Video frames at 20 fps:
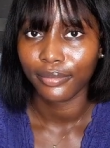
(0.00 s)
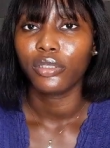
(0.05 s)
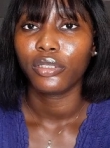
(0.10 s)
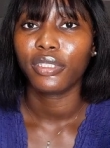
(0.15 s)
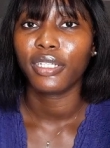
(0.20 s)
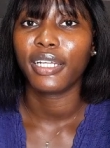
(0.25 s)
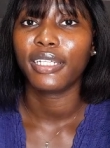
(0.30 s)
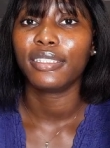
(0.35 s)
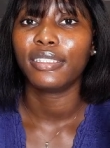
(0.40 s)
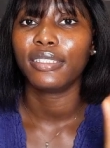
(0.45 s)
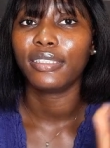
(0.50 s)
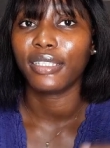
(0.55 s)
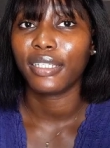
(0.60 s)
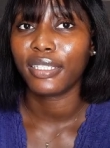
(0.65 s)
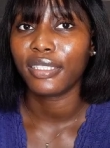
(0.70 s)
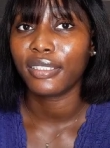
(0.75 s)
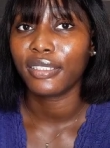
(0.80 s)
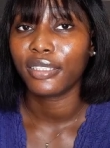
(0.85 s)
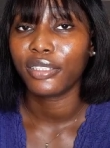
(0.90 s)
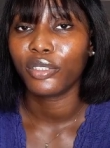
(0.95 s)
So guys, the
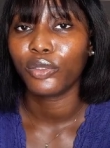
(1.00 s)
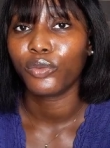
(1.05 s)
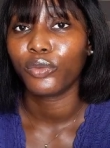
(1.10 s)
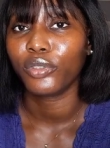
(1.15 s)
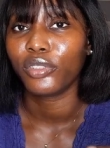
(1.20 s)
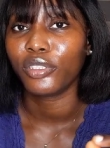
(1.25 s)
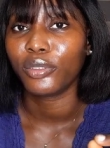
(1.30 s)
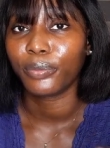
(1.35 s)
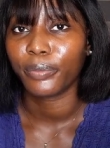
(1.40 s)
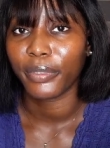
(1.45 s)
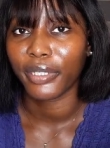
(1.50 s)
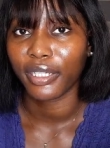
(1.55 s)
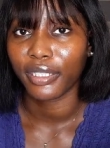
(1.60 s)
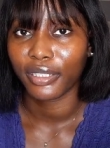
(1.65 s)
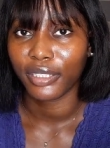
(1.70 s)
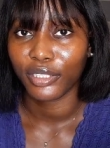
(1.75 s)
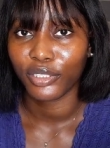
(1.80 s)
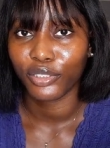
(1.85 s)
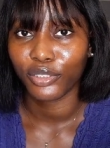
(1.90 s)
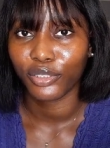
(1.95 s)
next thing you want to pay
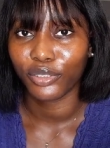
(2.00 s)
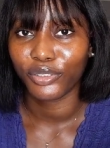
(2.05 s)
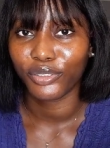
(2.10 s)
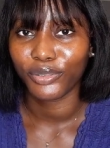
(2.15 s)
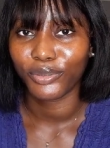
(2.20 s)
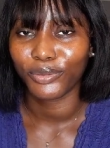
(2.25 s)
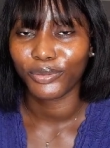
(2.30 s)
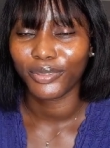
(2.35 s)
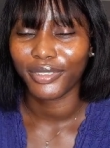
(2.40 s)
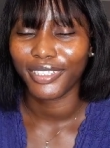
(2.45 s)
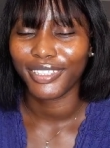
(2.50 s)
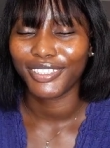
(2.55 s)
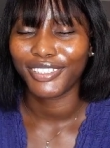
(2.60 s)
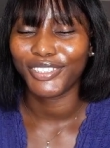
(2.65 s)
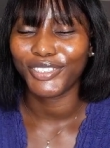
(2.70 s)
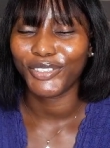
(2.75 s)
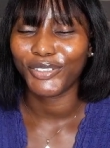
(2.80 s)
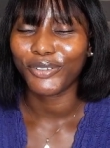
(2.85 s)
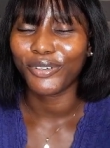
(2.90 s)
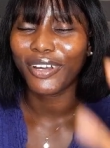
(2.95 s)
attention to
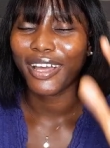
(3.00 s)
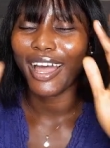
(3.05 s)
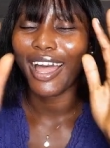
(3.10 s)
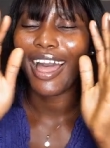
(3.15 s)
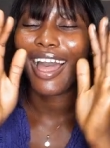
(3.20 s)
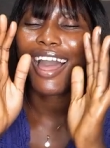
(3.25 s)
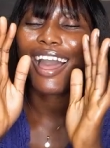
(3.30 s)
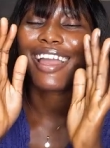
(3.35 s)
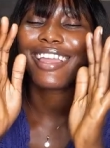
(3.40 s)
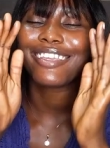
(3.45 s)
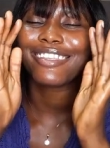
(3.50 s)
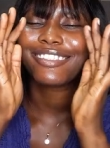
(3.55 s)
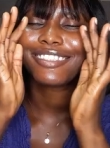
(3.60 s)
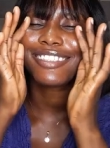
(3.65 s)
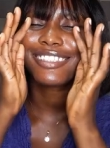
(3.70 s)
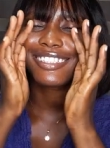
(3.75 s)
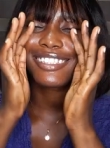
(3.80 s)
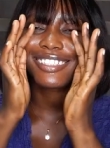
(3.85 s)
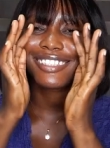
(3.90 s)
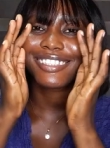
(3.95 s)
is your
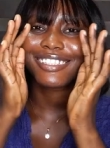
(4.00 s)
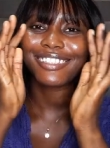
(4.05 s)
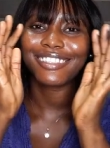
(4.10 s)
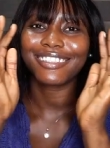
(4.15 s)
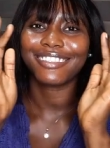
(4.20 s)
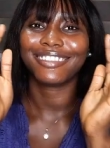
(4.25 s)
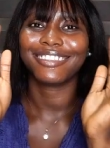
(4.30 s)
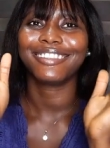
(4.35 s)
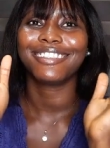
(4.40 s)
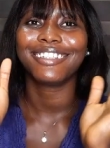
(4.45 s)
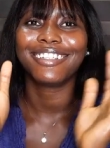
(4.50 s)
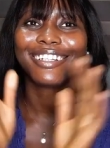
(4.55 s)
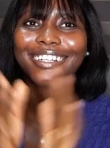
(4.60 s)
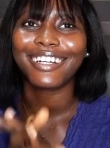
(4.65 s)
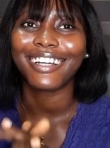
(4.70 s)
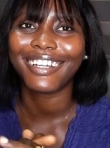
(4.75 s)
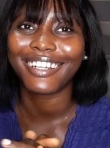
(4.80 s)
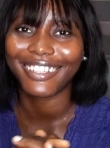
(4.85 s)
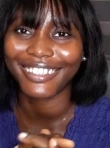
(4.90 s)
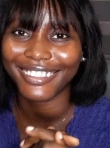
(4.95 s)
hygiene.
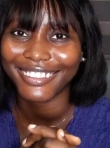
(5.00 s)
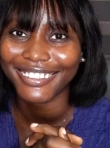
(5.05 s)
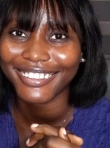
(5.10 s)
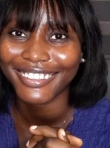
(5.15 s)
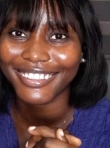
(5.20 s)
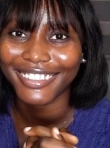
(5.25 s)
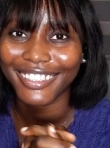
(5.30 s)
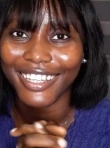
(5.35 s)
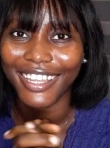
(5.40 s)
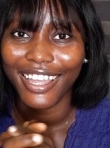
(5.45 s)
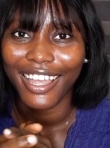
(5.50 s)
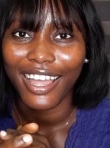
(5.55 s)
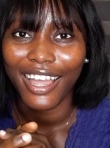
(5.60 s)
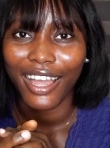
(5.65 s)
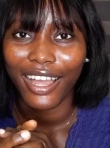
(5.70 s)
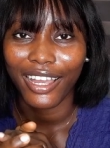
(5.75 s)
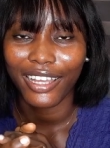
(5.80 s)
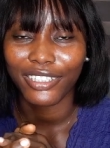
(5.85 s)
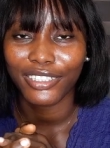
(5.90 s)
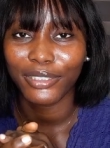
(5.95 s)
Guys,
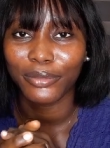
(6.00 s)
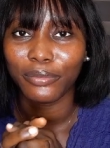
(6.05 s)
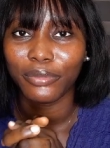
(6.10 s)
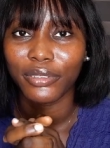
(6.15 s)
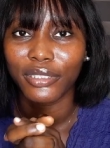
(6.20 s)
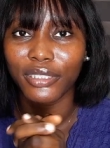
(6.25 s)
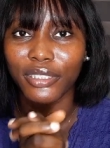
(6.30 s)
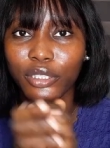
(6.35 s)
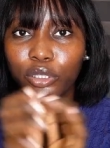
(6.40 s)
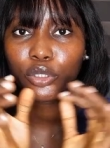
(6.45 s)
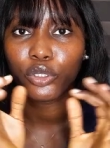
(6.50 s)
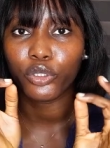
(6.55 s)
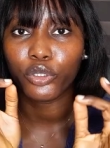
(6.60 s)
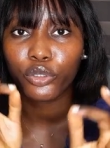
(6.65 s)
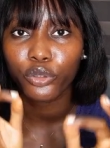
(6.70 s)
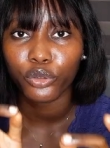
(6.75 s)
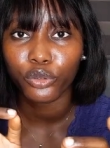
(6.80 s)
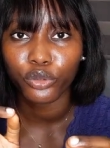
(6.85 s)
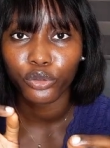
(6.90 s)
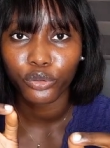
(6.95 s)
hygiene plays a
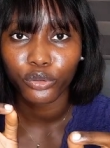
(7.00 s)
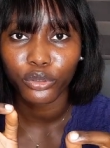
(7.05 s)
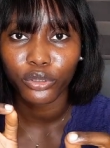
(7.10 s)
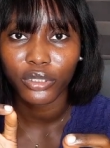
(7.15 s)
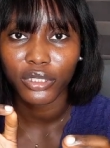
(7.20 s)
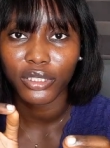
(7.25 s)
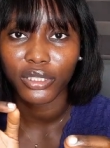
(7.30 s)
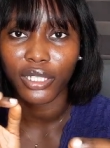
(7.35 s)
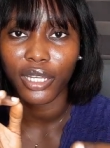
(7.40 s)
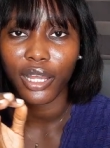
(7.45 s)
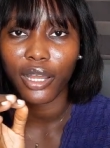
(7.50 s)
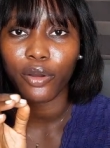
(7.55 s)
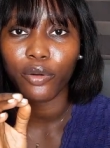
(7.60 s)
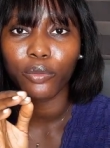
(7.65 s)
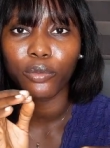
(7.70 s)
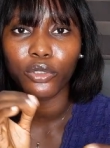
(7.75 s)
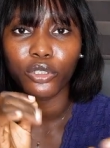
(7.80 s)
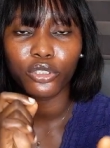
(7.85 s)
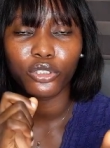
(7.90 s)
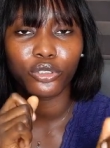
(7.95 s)
huge role in
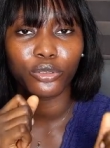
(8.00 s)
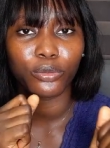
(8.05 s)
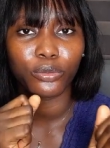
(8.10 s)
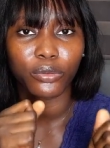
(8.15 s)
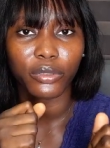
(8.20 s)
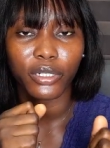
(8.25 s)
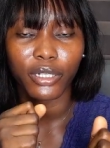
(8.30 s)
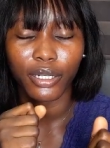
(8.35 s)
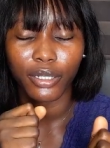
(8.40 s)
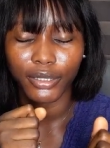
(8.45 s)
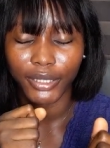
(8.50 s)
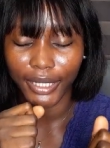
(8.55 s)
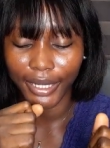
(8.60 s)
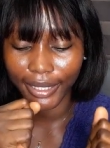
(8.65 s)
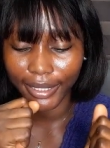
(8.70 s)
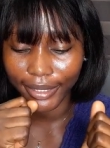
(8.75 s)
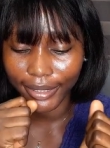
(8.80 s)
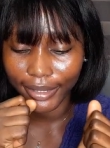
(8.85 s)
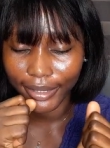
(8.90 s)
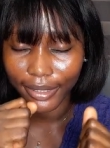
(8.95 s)
how much you break out.
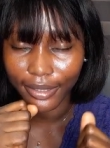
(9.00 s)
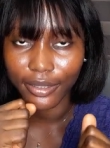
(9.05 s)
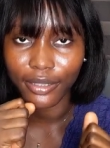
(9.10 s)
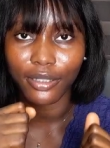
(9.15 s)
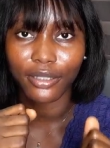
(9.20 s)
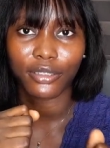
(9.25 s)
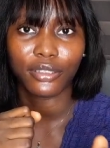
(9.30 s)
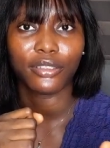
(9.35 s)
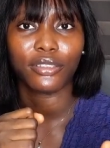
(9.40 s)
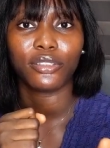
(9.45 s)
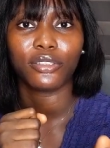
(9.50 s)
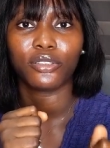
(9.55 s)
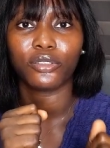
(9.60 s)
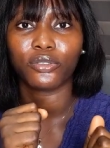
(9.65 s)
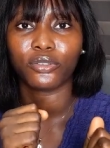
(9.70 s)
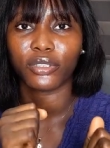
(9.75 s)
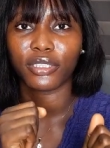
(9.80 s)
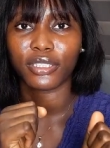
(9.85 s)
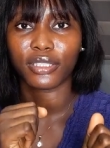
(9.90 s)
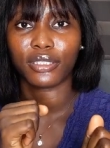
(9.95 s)
I cannot
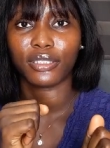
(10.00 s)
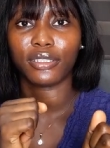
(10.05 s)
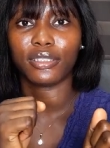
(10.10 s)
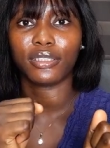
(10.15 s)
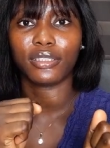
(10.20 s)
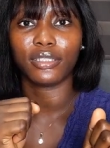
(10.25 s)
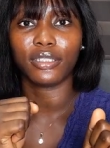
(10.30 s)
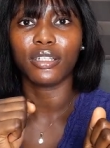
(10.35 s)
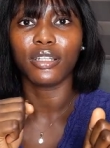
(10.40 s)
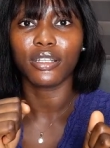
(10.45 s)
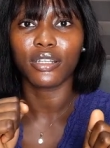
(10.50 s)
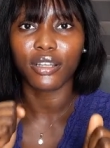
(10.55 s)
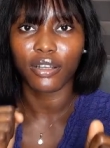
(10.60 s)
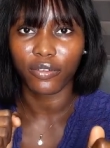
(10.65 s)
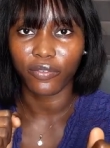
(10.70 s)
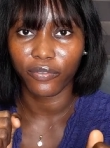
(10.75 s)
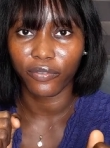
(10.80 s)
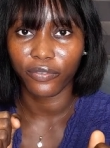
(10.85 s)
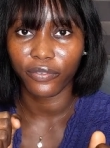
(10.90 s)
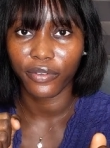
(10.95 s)
stress this
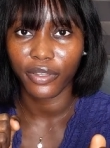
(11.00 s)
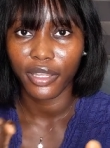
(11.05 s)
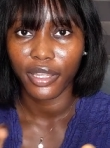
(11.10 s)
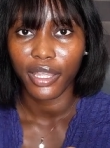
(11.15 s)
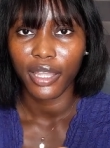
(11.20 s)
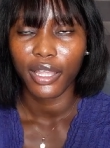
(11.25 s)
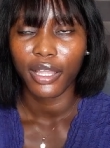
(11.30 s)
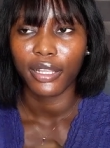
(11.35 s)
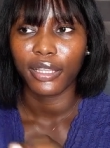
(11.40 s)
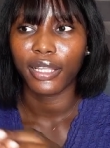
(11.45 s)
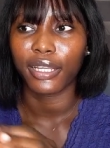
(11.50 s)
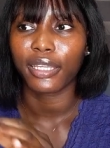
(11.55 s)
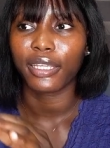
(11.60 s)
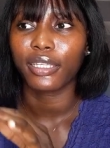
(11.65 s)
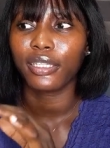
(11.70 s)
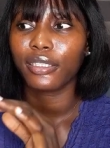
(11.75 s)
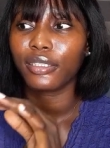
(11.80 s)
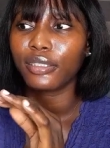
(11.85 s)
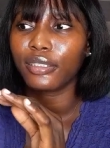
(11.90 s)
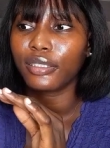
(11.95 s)
enough. Like,
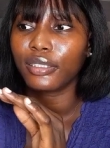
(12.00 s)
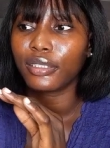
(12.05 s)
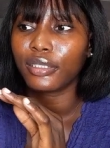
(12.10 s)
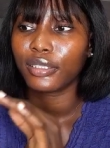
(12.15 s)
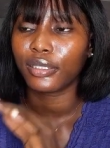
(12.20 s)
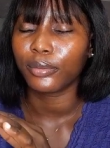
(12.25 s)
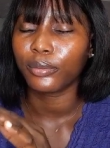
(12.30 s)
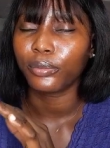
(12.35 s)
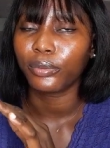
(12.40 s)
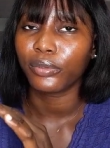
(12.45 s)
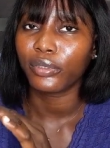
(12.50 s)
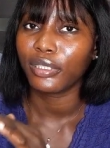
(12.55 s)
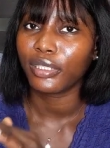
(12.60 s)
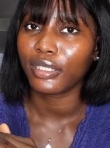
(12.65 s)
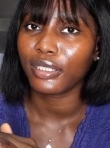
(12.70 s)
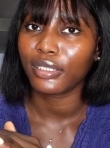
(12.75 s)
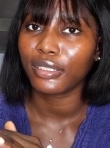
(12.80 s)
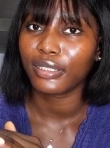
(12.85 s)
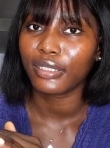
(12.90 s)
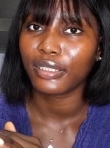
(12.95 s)
simple
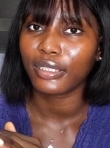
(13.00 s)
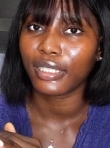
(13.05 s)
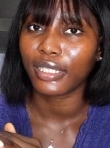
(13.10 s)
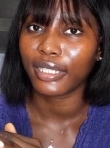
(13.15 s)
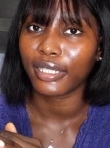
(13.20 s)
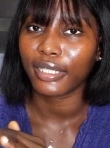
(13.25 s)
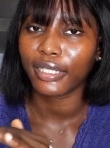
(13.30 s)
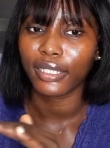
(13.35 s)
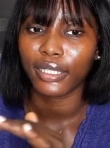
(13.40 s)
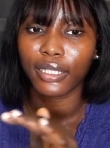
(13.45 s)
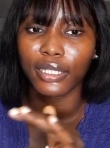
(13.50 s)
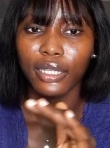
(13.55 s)
things like